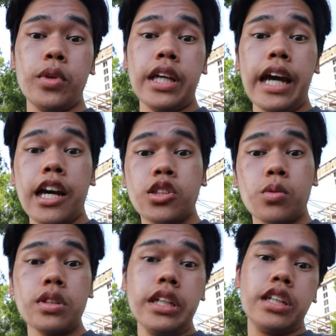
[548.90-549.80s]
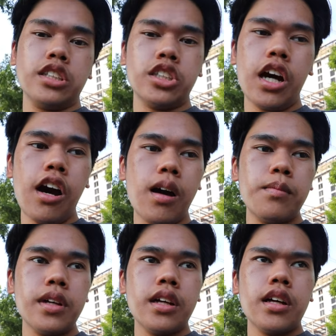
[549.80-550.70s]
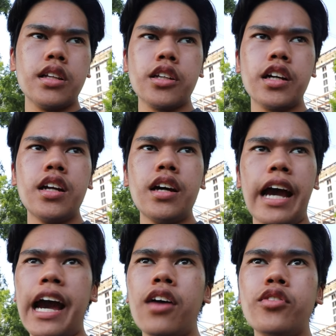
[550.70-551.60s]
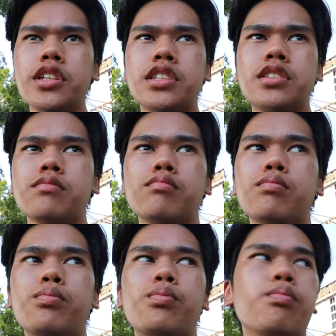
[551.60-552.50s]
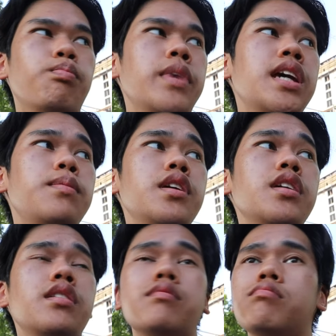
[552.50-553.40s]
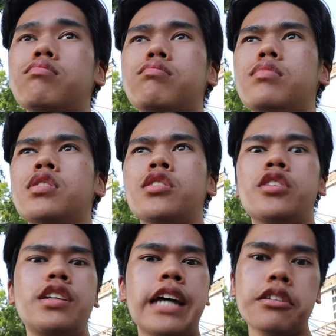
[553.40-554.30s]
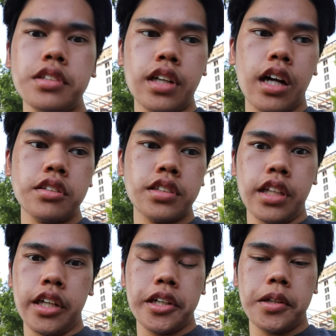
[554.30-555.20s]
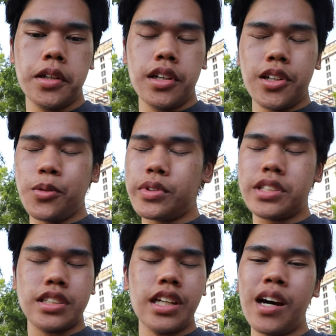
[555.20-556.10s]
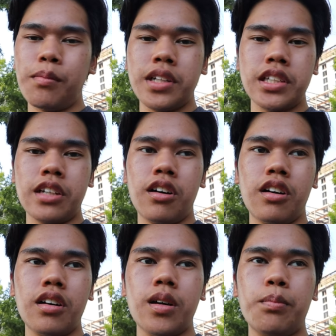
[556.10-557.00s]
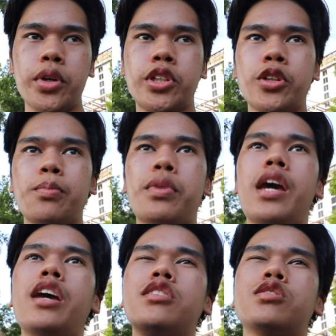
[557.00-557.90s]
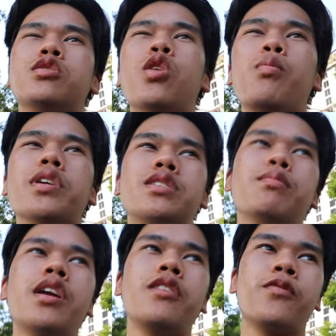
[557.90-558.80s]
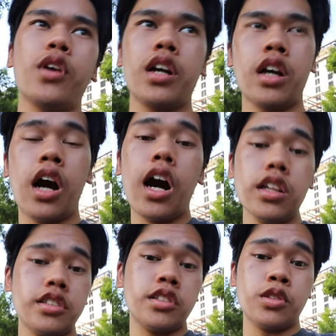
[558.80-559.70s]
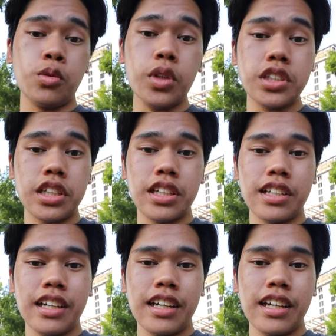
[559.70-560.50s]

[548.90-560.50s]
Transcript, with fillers: when they actually get a job they're gonna average maybe thirty thousand dollars a year which is not much at all but you're paying so much money for college tuition